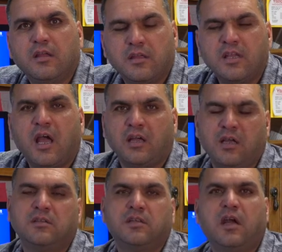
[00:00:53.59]
Yeah,
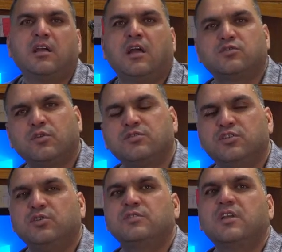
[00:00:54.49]
I, I, I saw
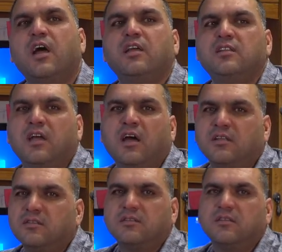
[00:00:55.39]
genocide
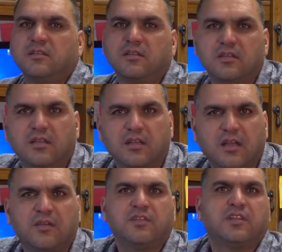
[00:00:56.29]
and
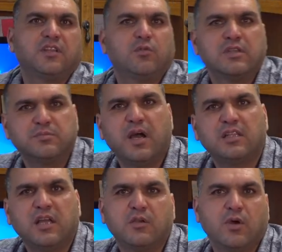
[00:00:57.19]
everything was
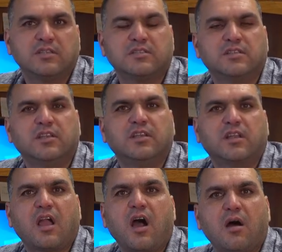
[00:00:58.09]
bad. I was in
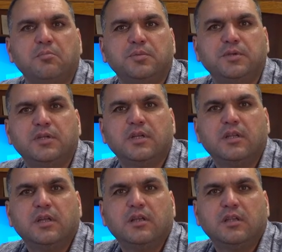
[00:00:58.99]
camp,
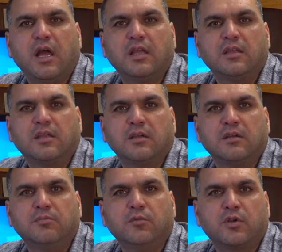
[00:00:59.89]
like,
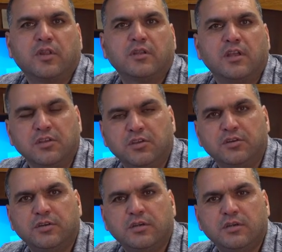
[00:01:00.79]
uh, more than a
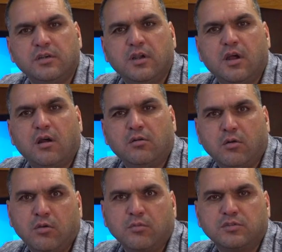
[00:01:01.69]
year, or
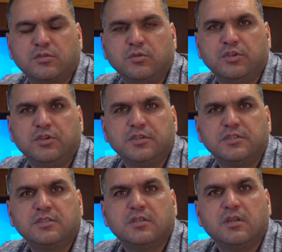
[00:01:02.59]
almost two
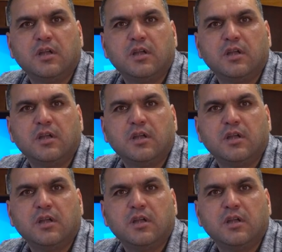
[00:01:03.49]
years,